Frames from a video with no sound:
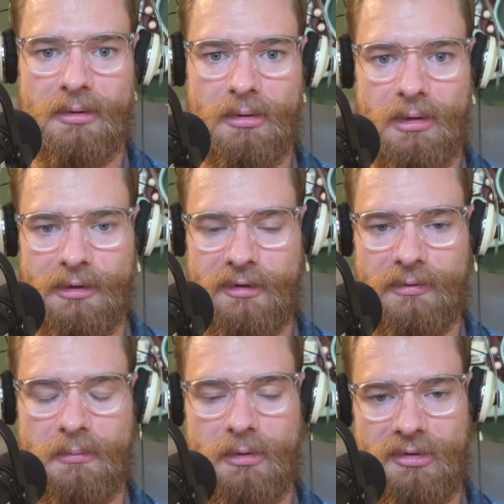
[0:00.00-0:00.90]
all the
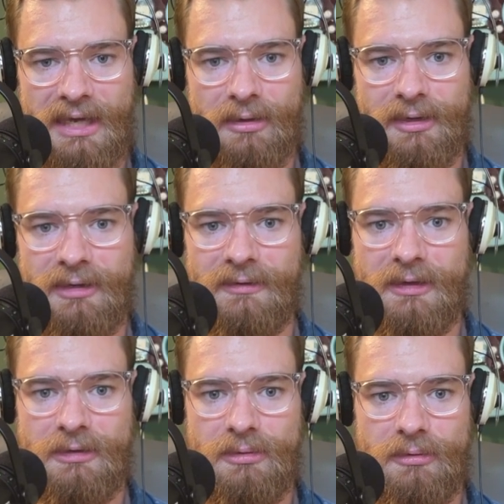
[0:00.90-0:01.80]
different modalities
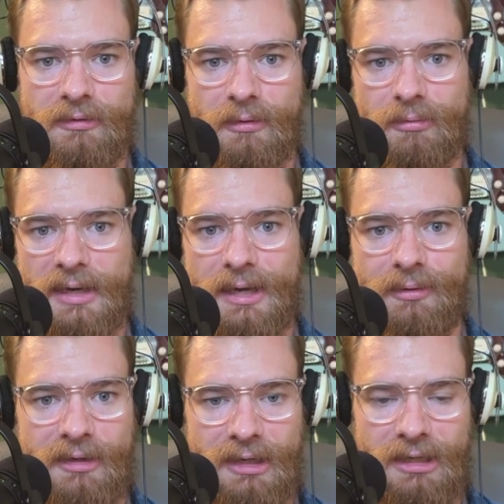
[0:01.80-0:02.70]
i use
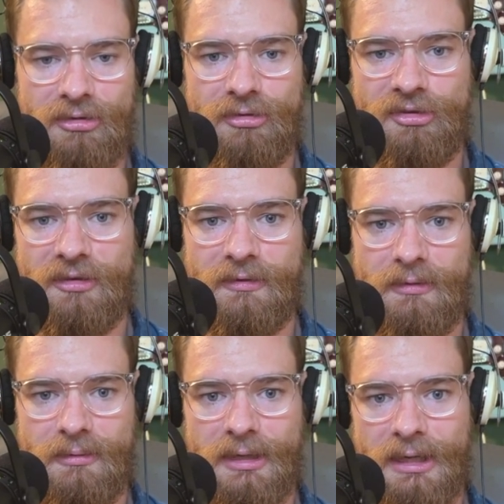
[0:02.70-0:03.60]
around and in
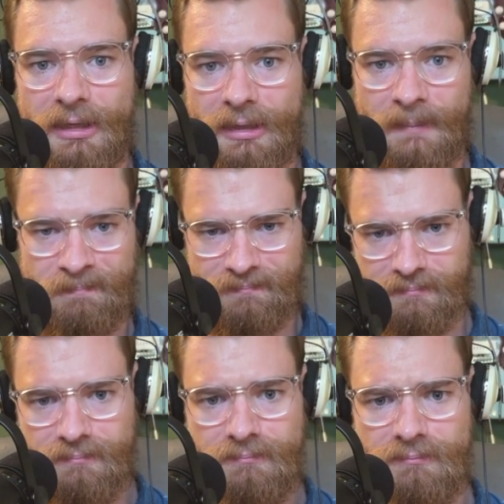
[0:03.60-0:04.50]
jiu-jitsu
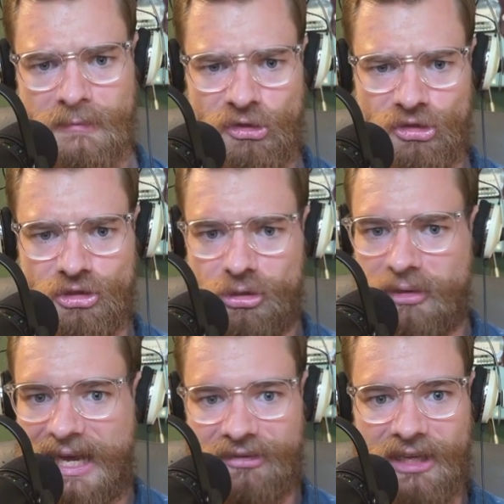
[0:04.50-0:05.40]
to do
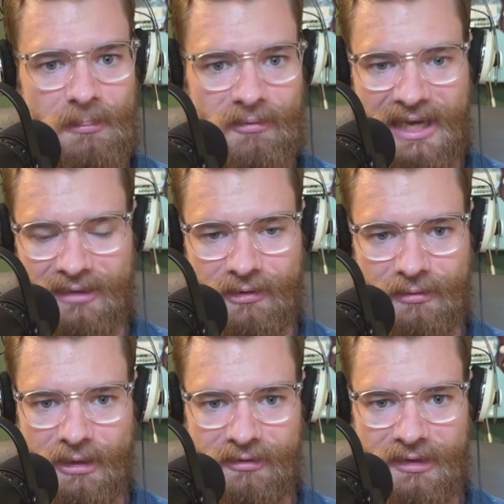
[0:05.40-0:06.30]
that type of
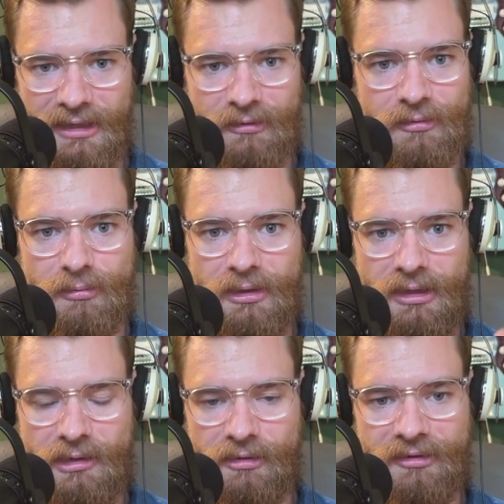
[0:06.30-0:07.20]
active listening to
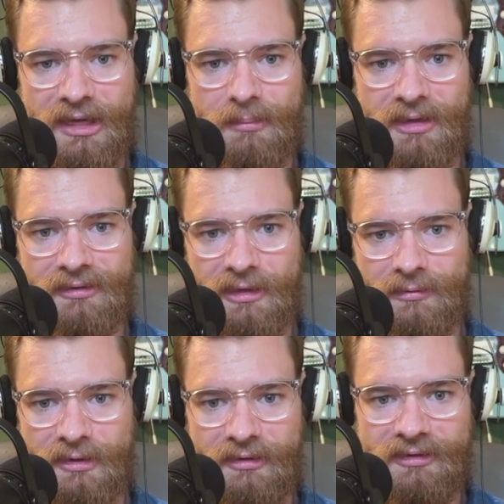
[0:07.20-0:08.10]
really understand
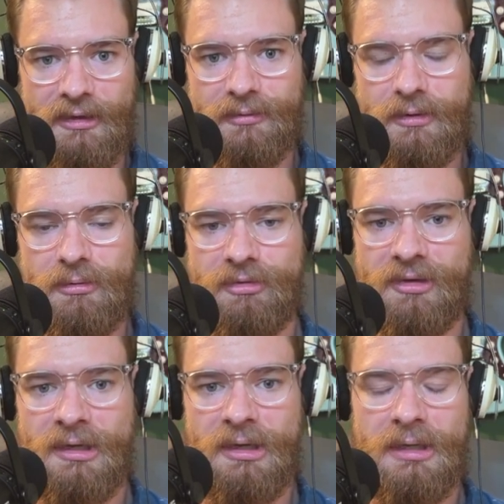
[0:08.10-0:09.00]
myself and to self-coach
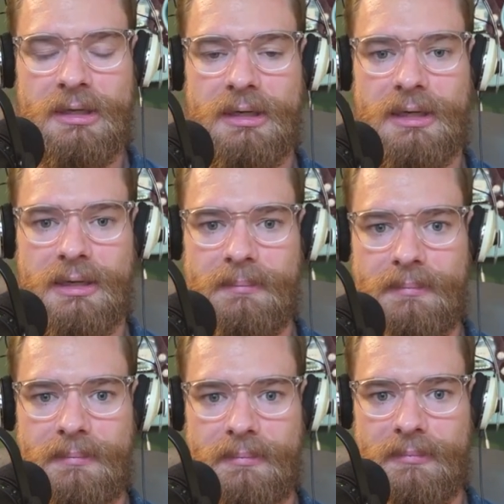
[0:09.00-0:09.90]

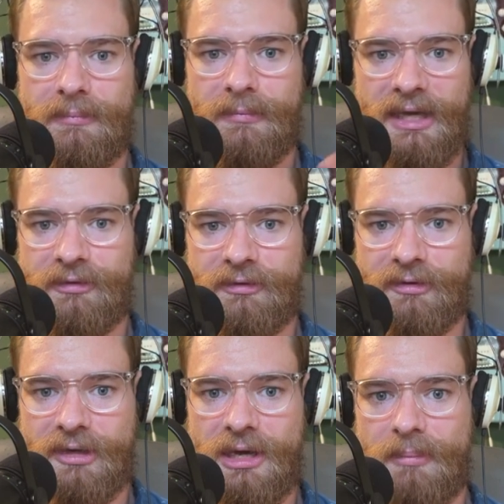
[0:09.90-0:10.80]
um, that's
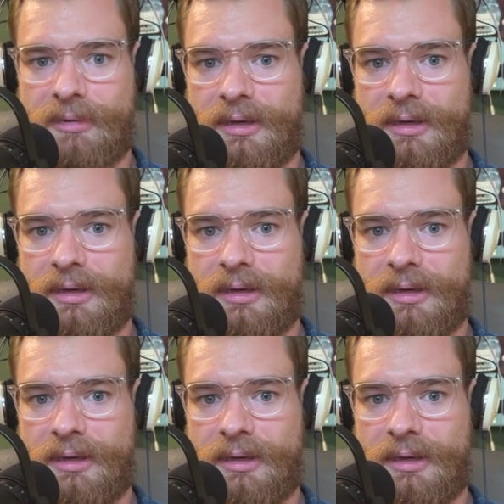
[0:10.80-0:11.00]
to come.